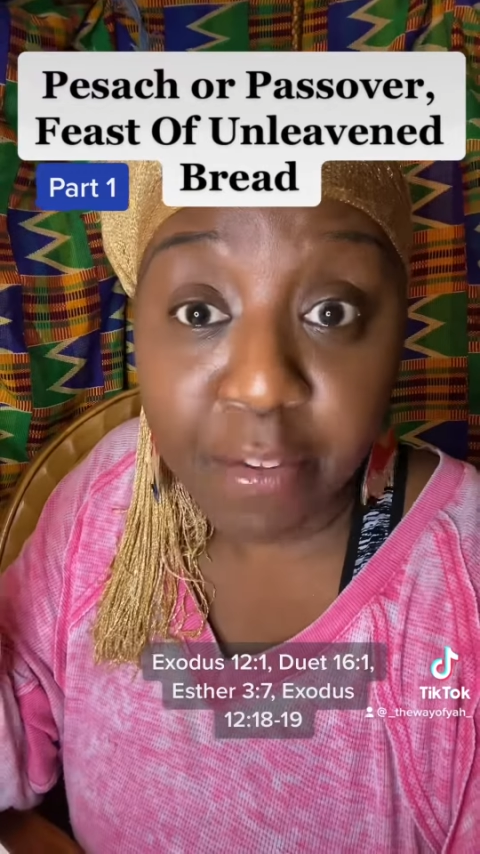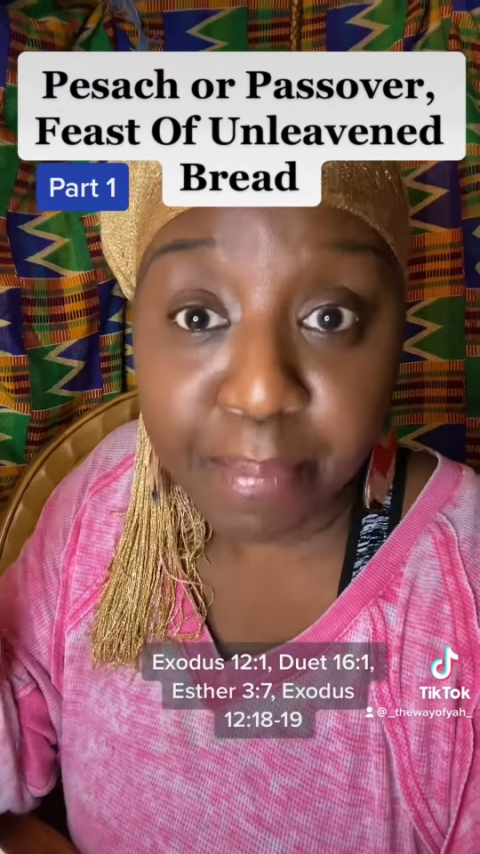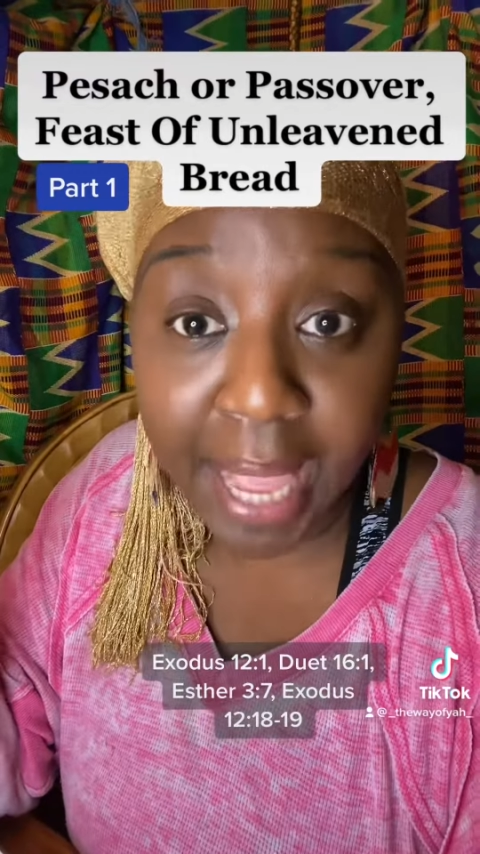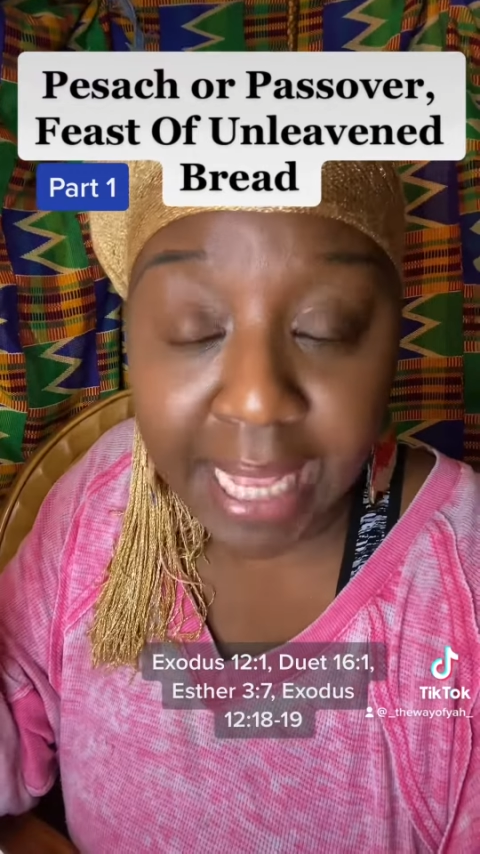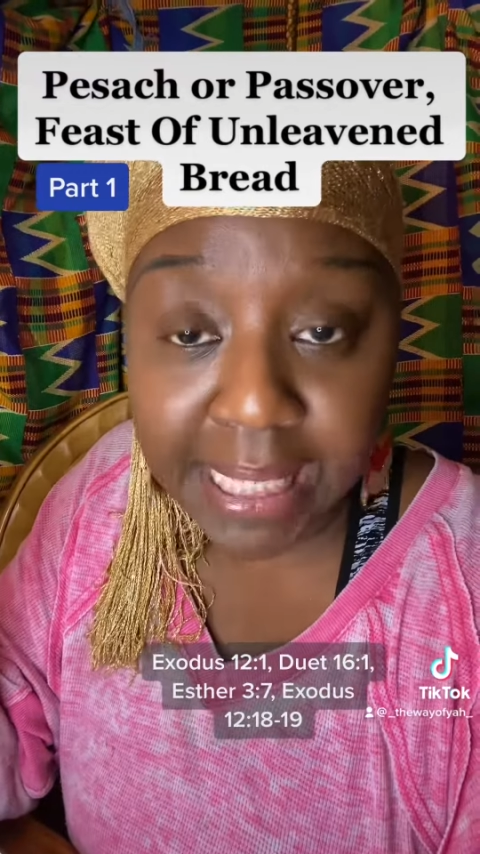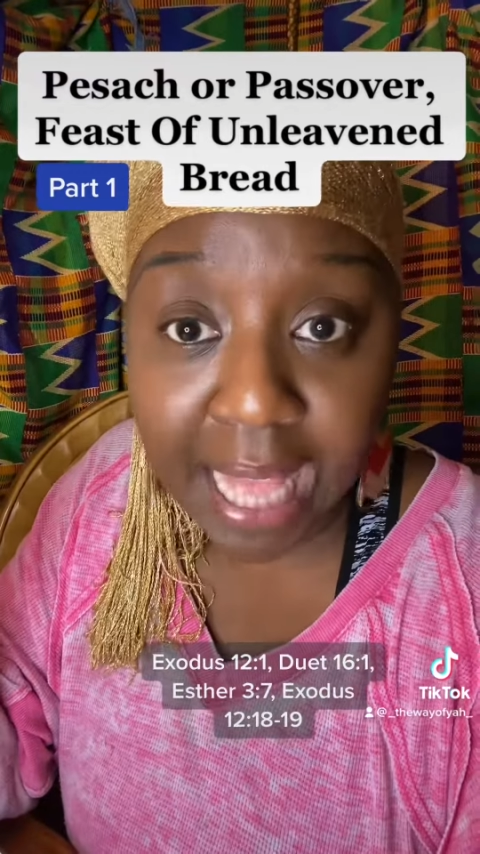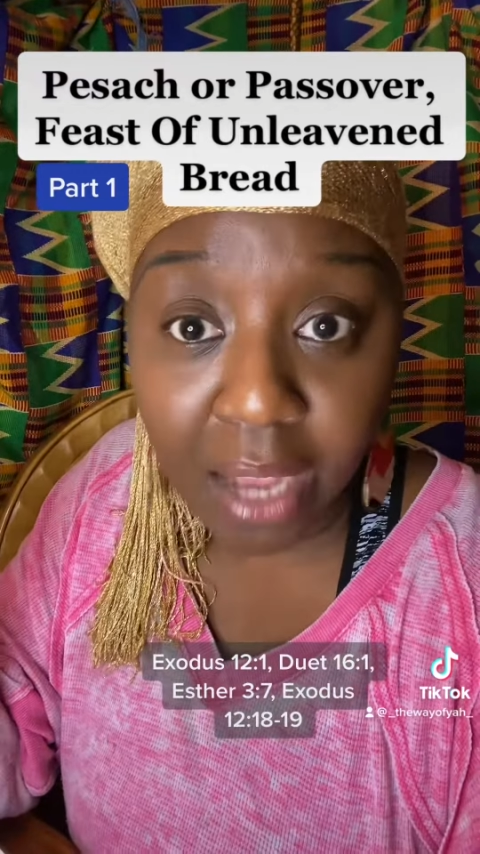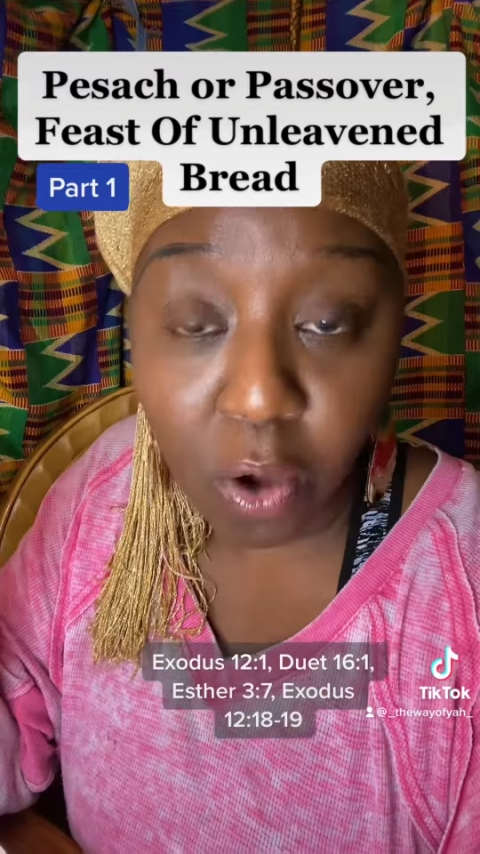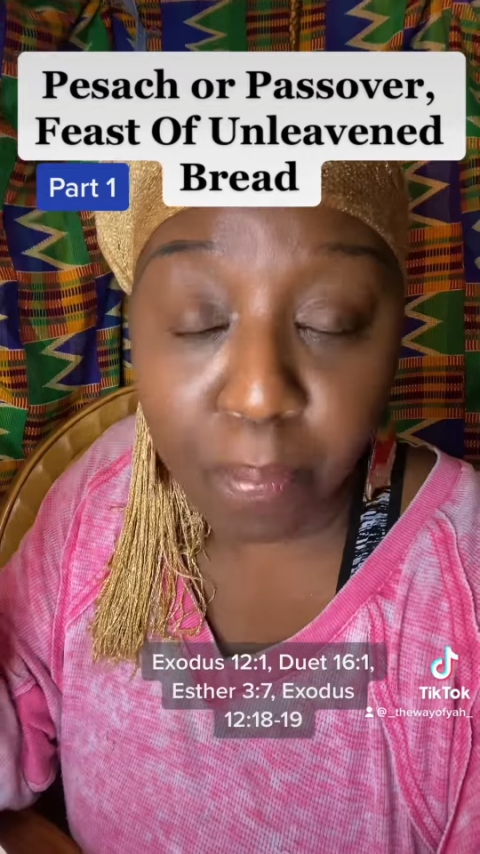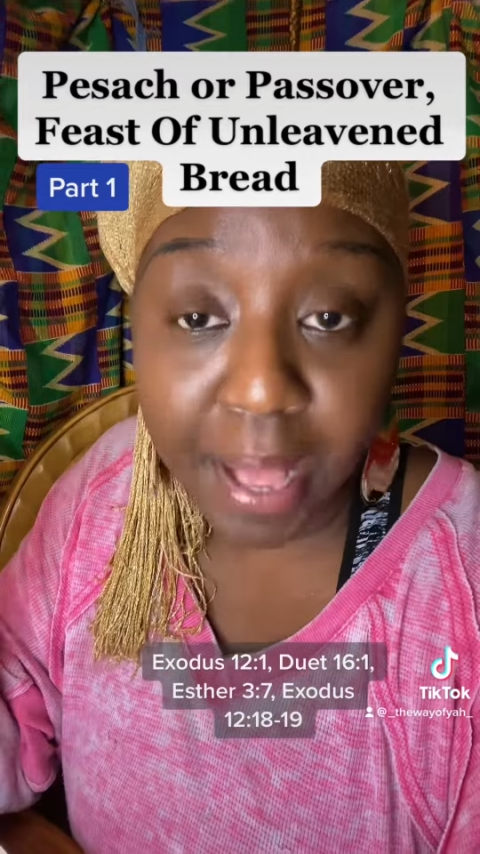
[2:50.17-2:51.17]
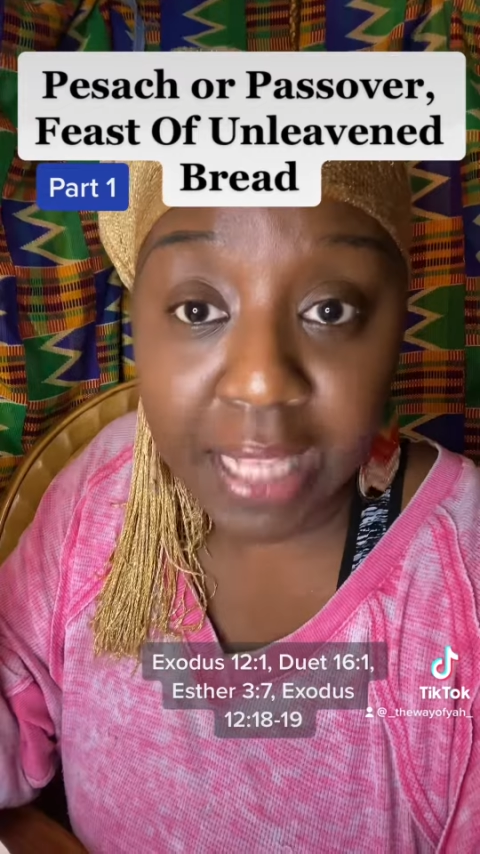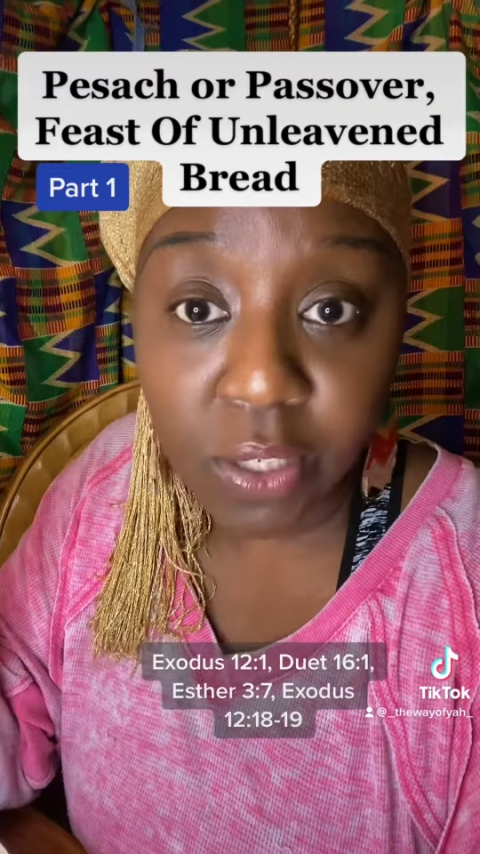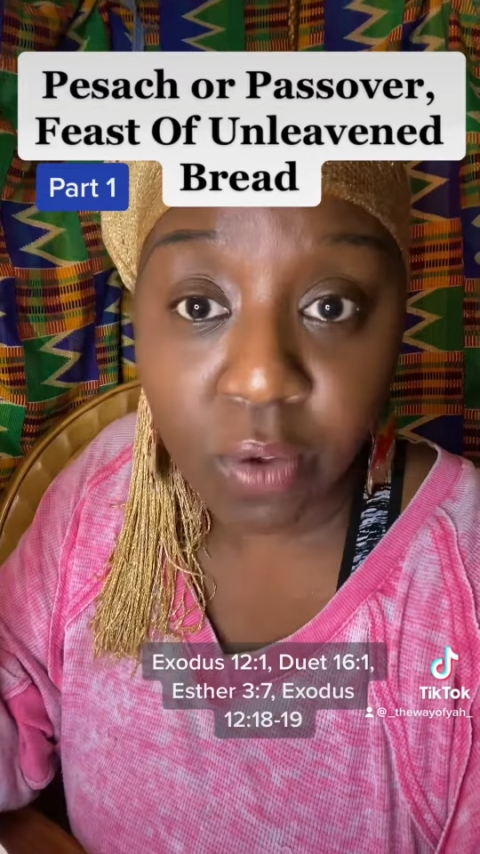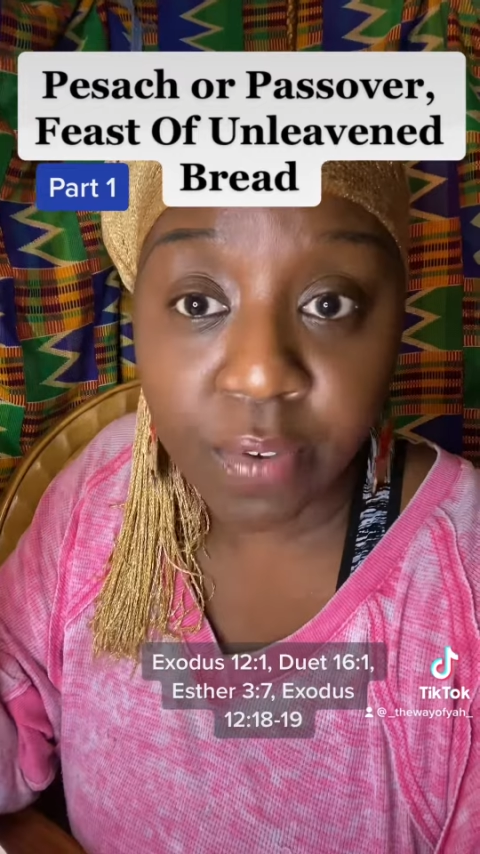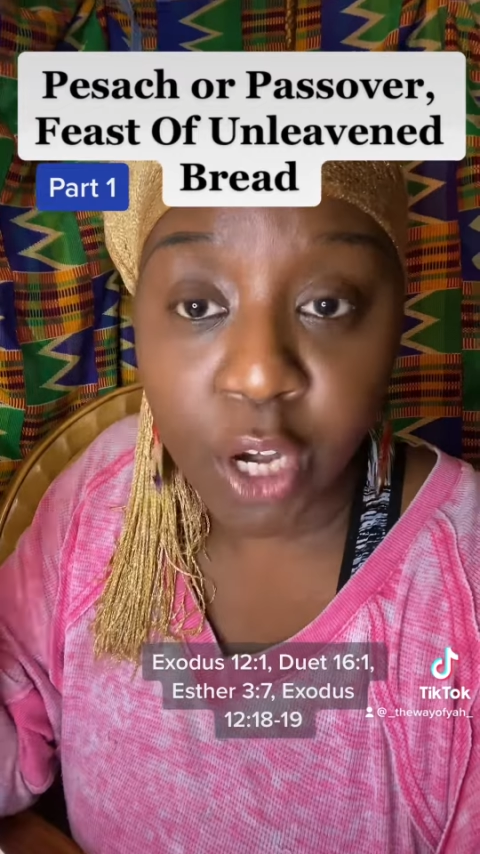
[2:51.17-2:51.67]
Pesach or
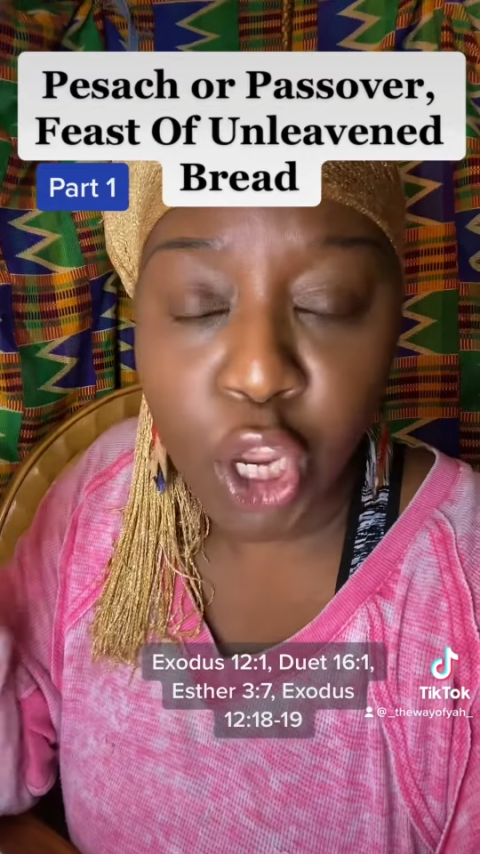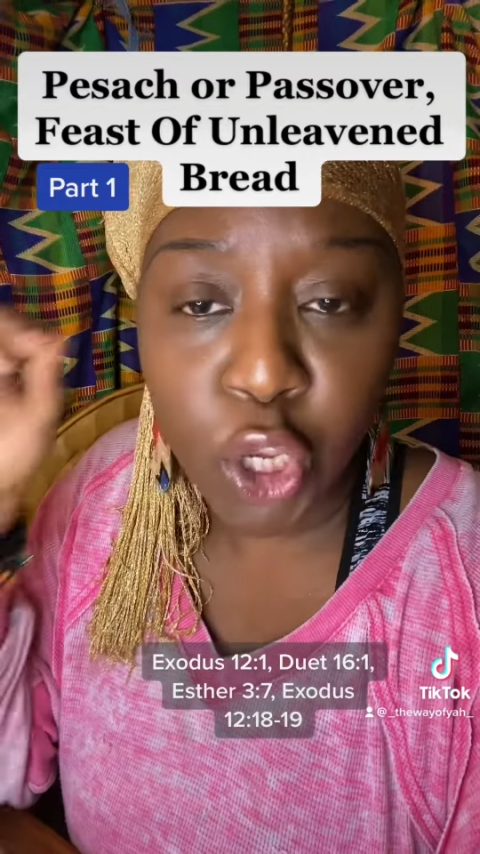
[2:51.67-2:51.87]
Passover,